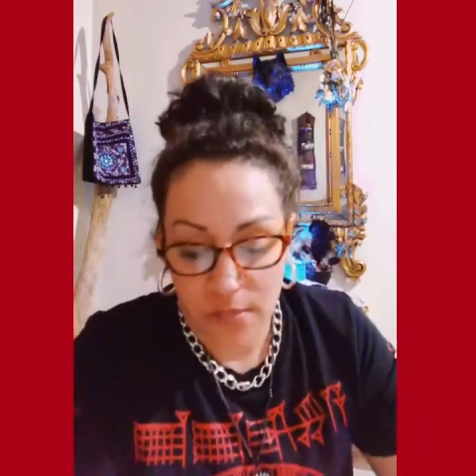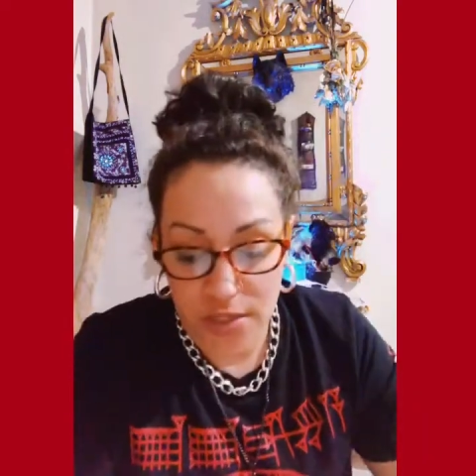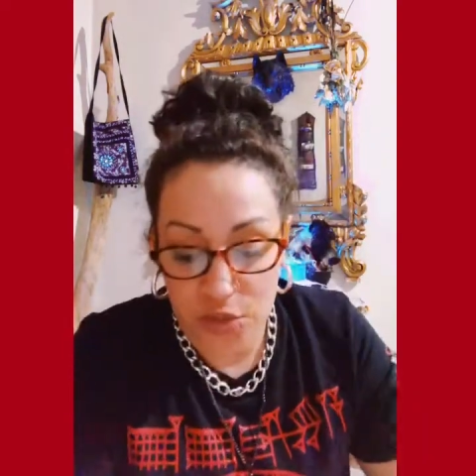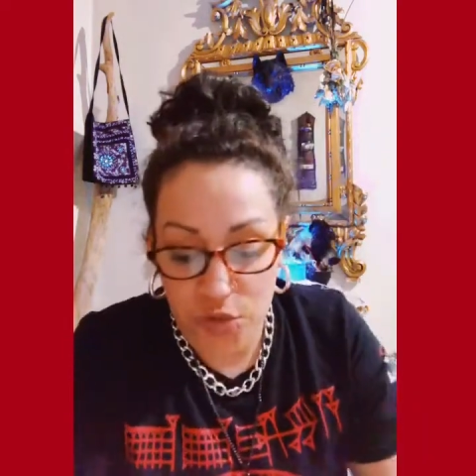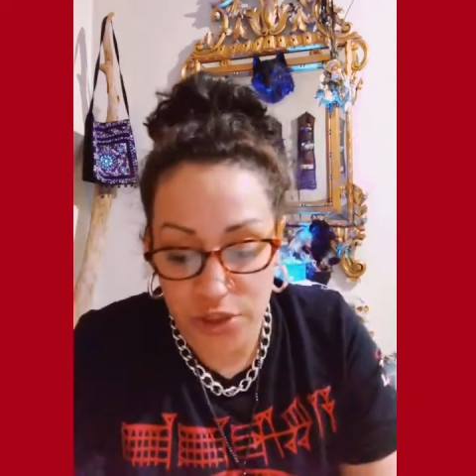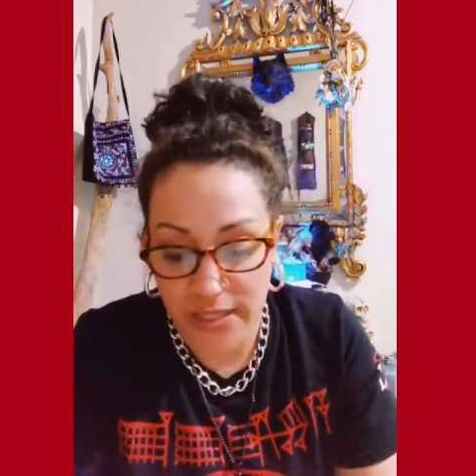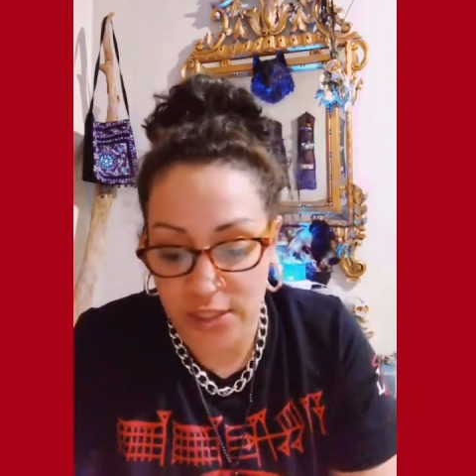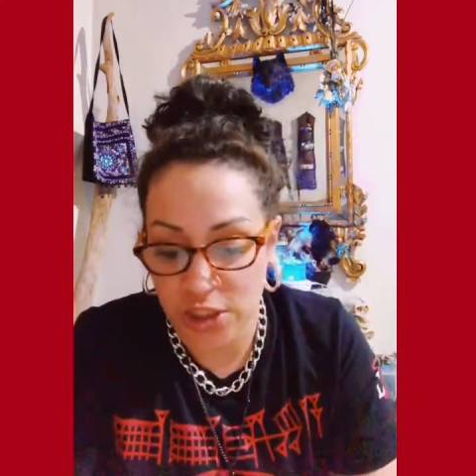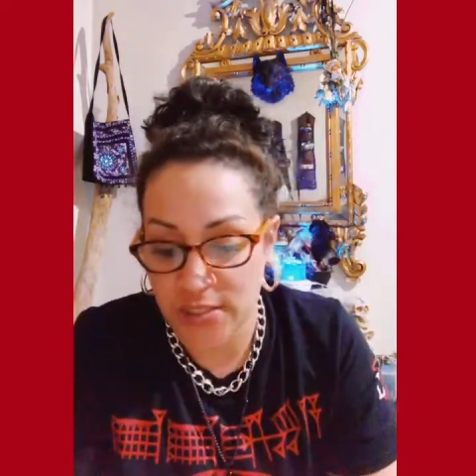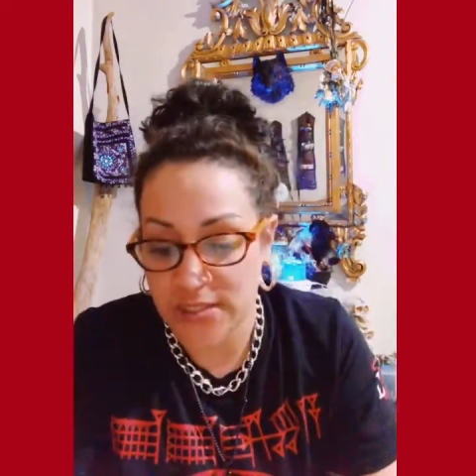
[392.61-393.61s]

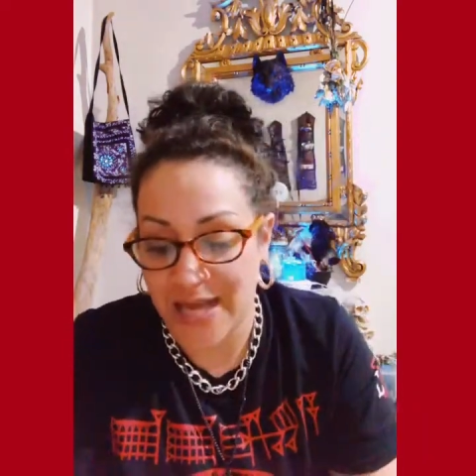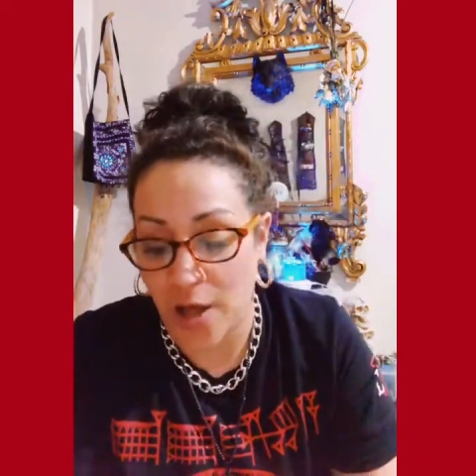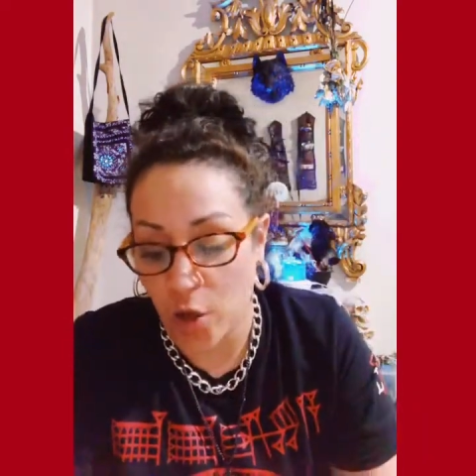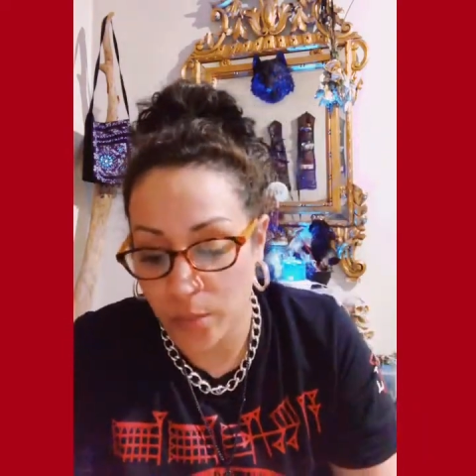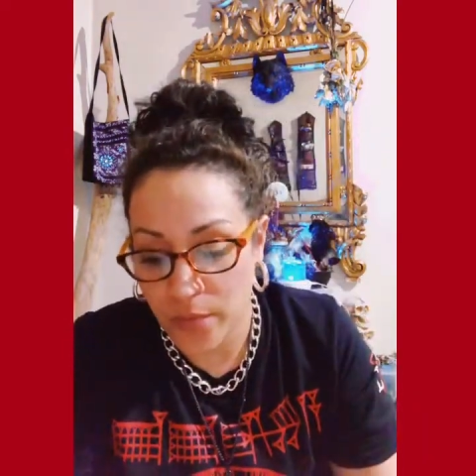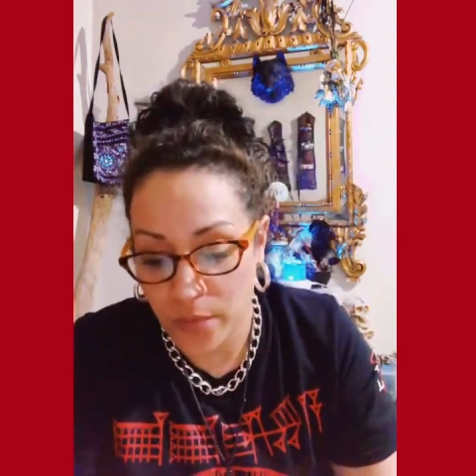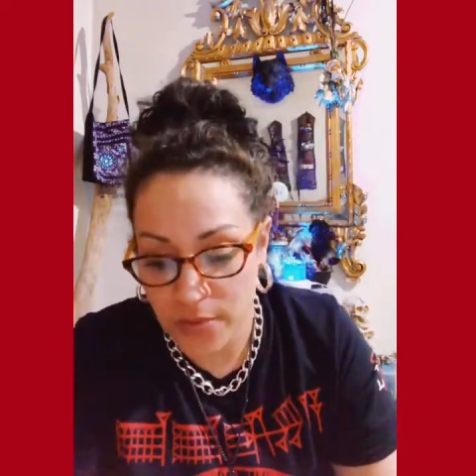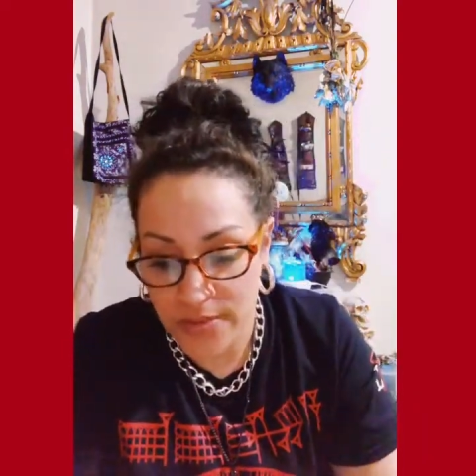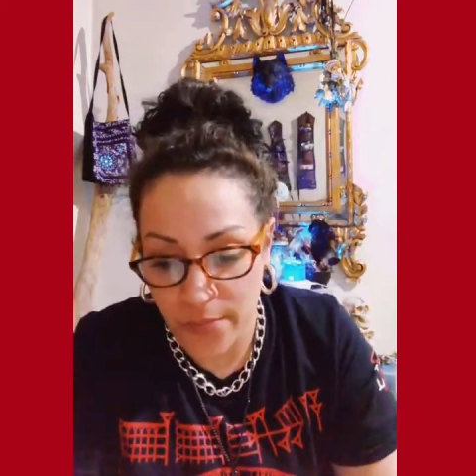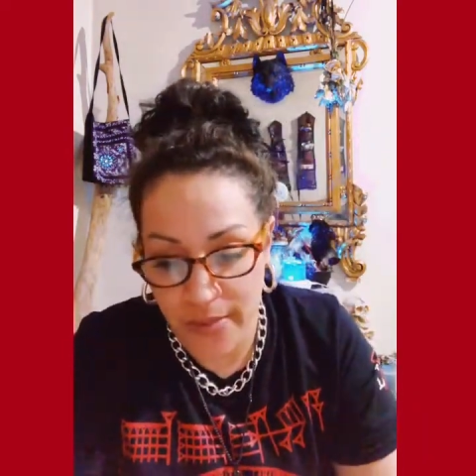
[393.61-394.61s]
associations to help
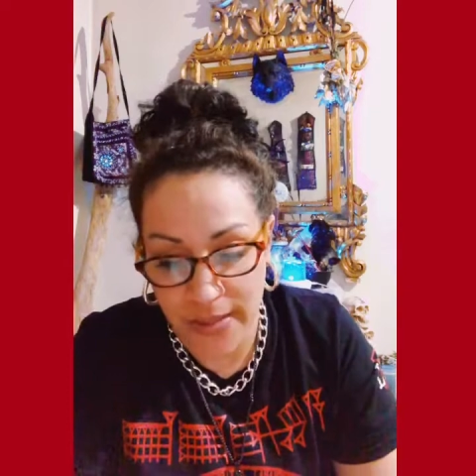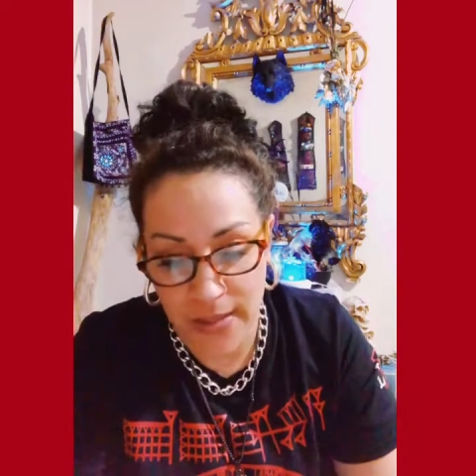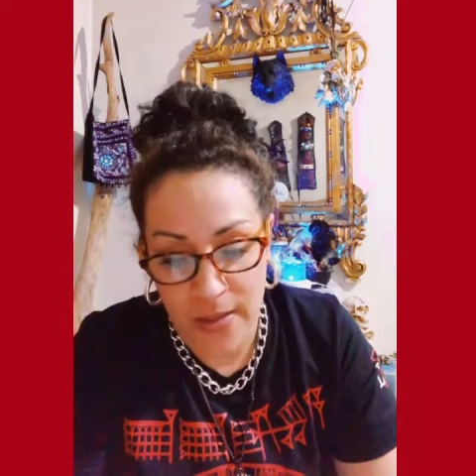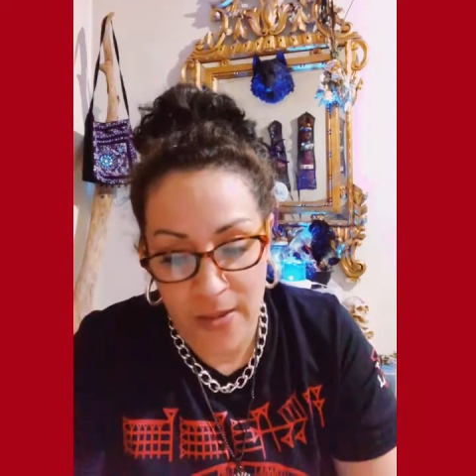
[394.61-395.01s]
somebody.